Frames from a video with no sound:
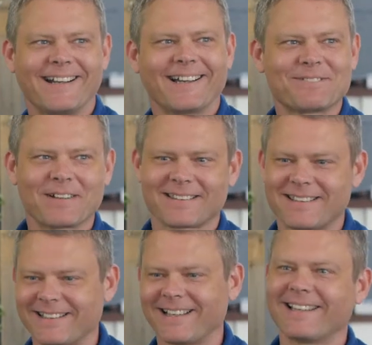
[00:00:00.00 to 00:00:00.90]
I, felt
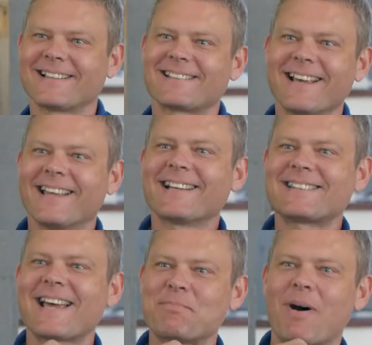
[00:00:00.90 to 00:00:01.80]
that. that's, that's,
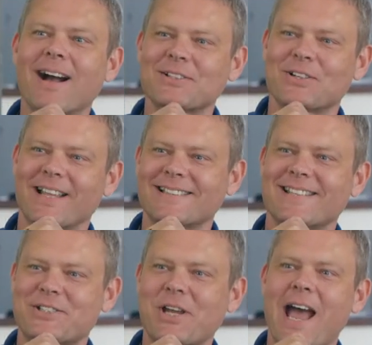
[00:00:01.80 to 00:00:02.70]
that's that boxer. That's
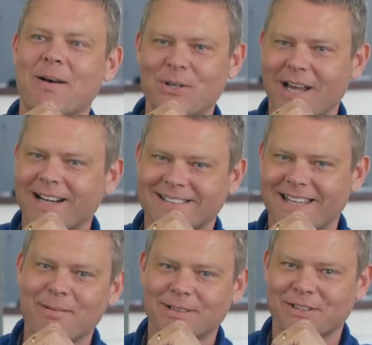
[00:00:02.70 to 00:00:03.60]
the jab. You got to
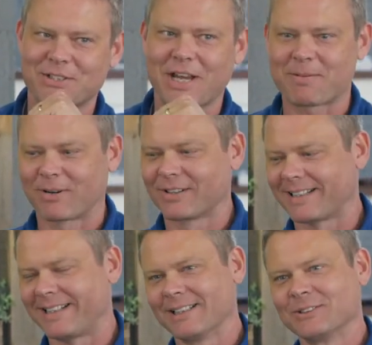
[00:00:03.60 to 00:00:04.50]
establish the jab you
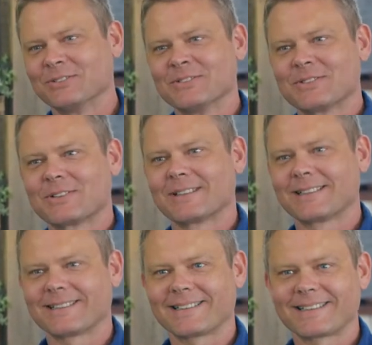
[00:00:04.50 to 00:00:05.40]
early. The, you got the jokes
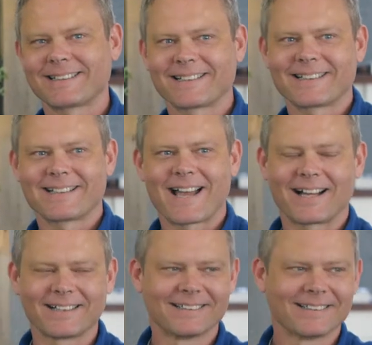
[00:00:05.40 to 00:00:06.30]
coming out now.
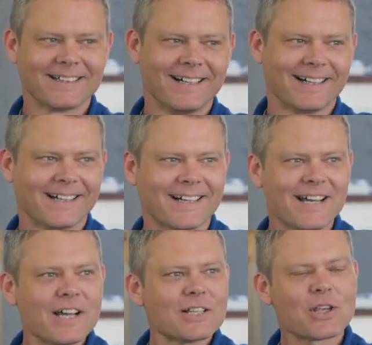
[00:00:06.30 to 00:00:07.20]
Yeah. Uh,
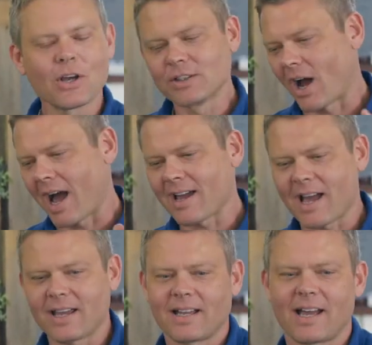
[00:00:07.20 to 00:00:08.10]
so no,
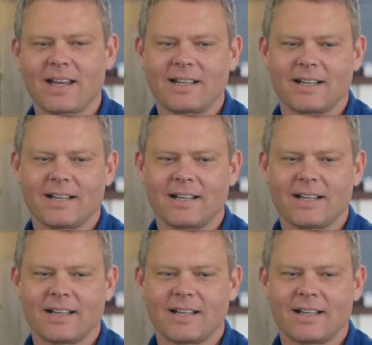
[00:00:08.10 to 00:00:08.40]
I I I,